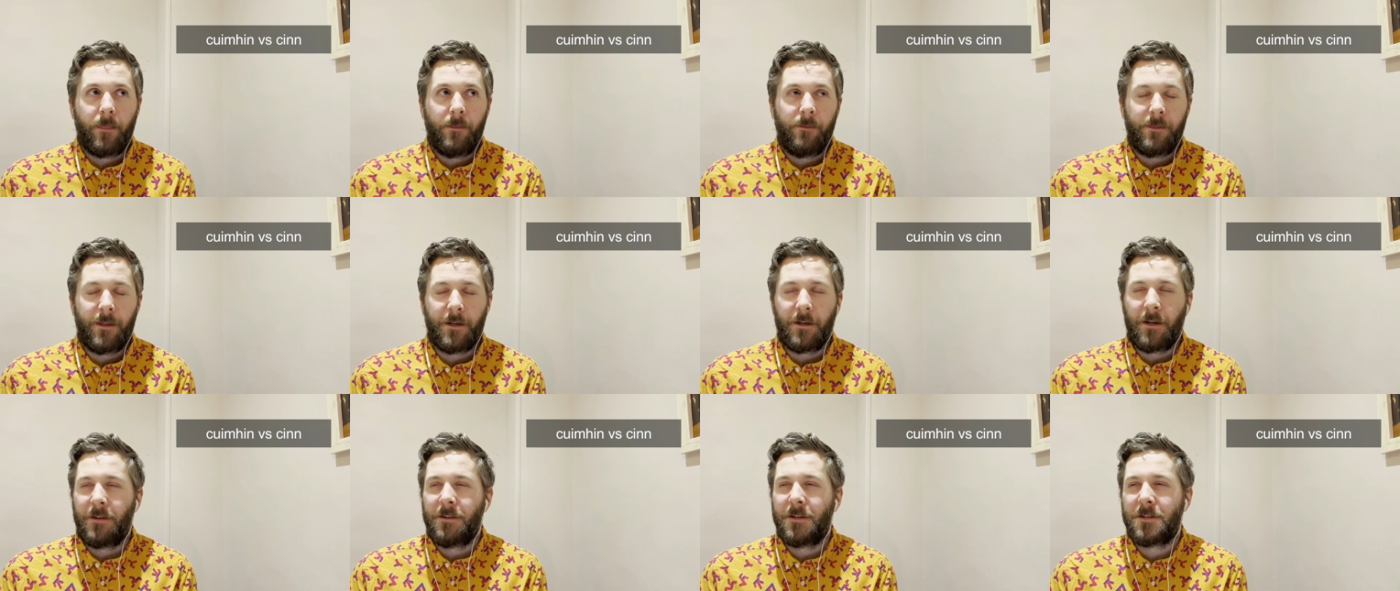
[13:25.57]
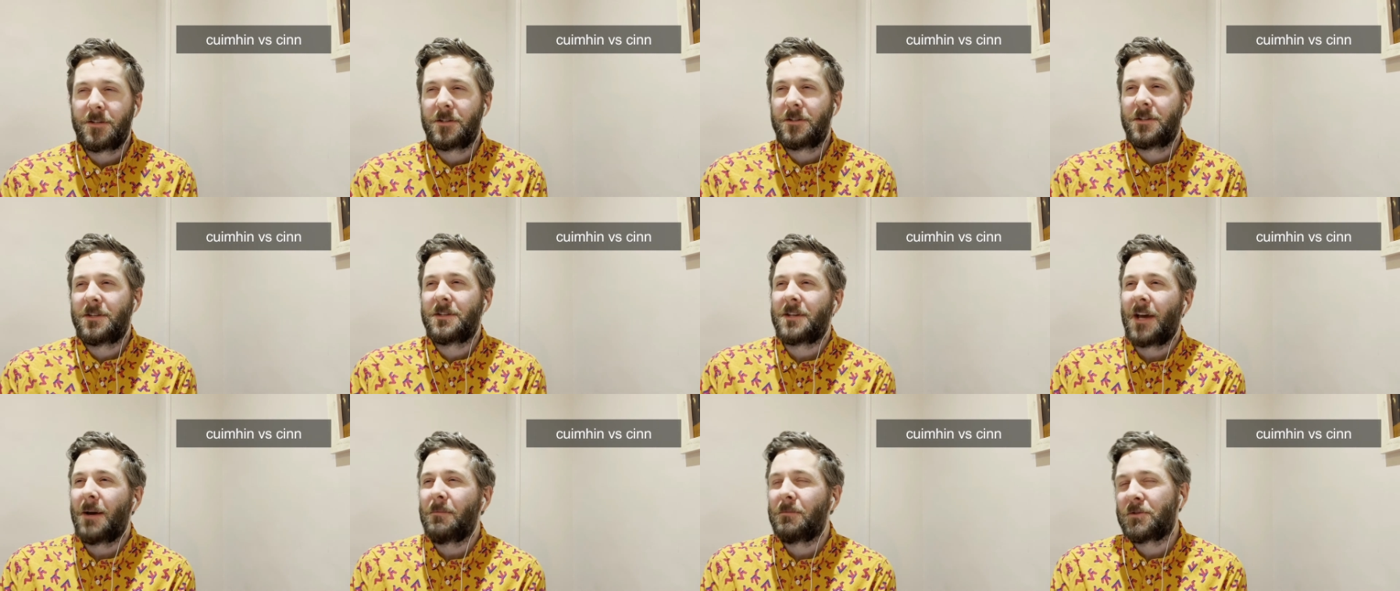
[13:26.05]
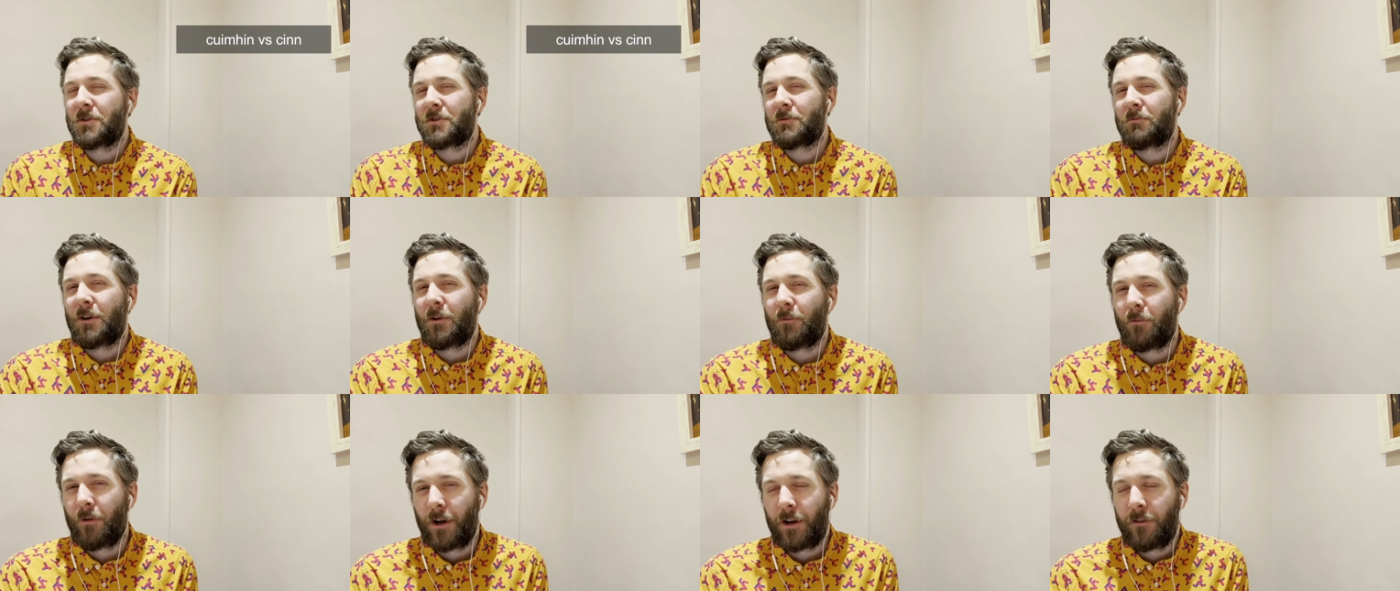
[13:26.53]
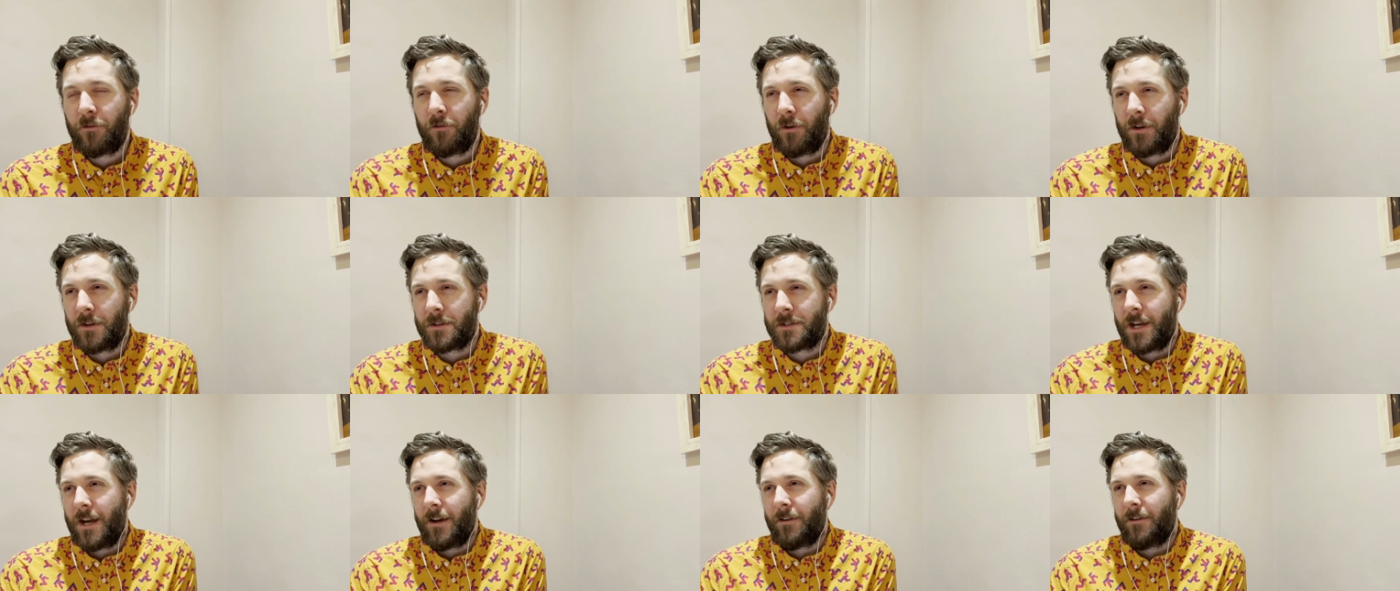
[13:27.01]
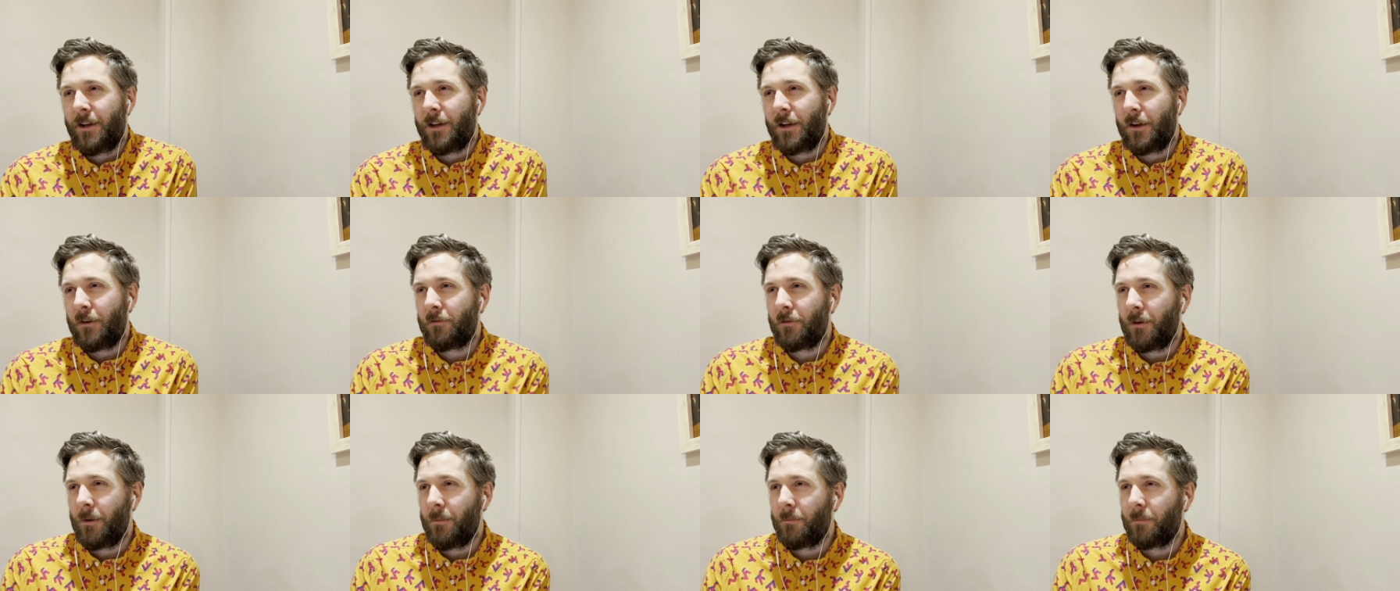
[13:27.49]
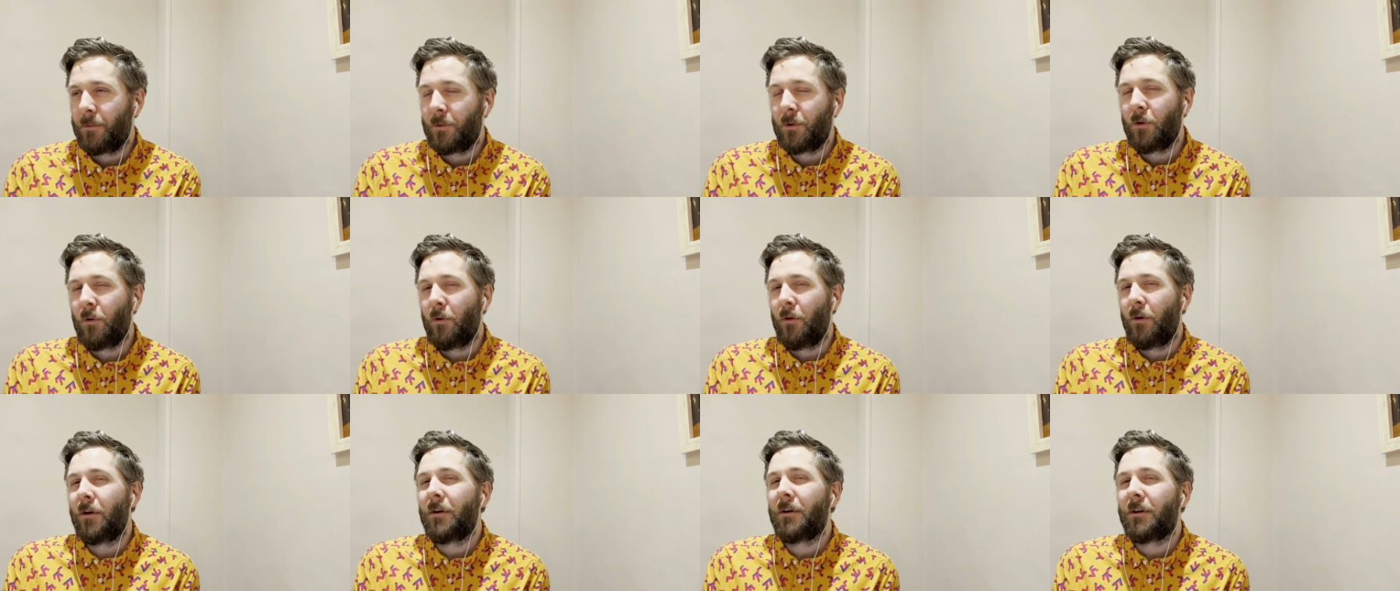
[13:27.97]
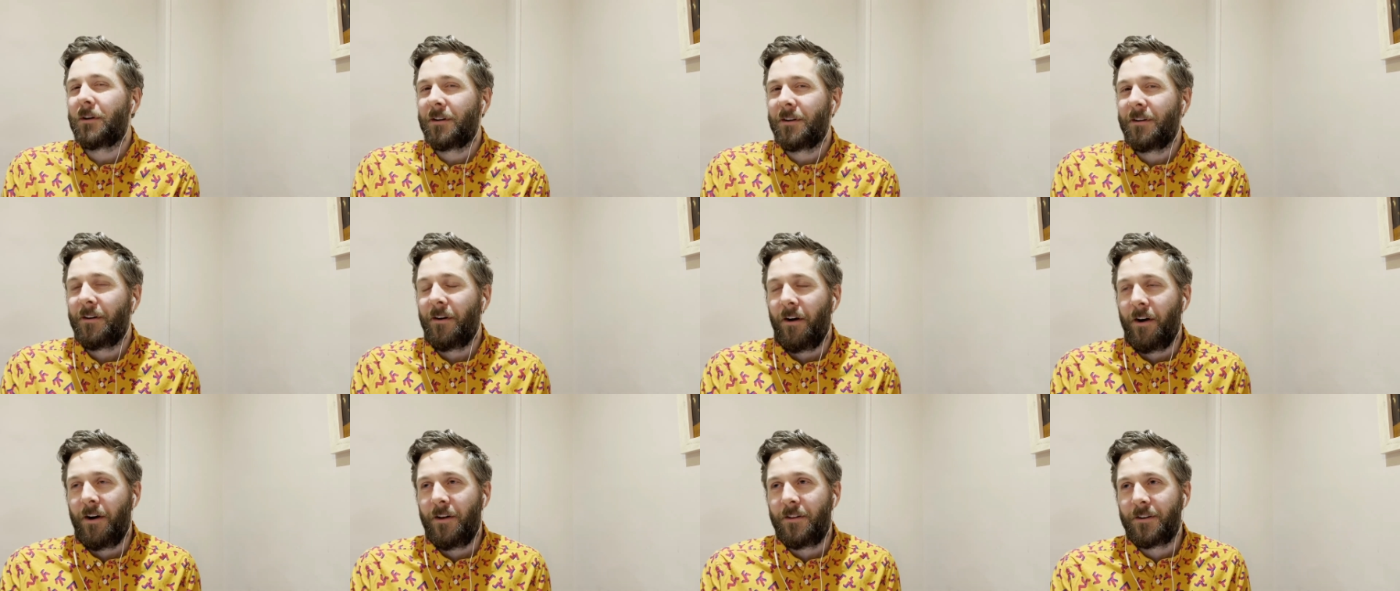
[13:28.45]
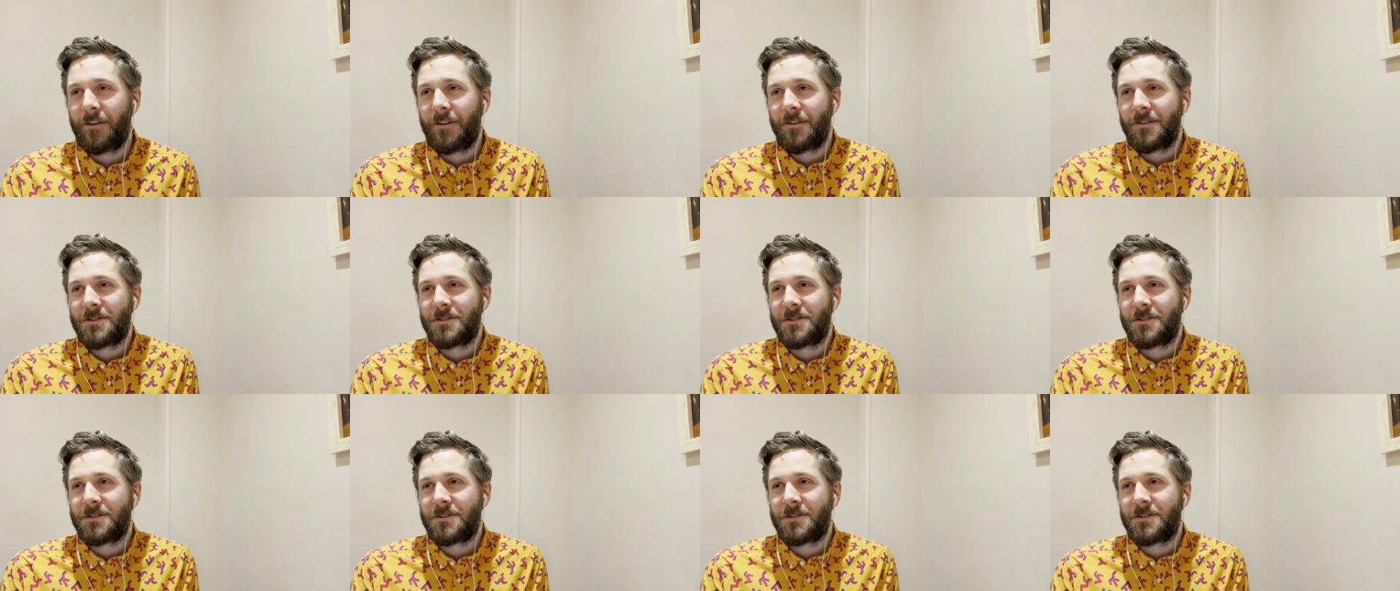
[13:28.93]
This example doesn't really work if you want to sound like you're from Cork either.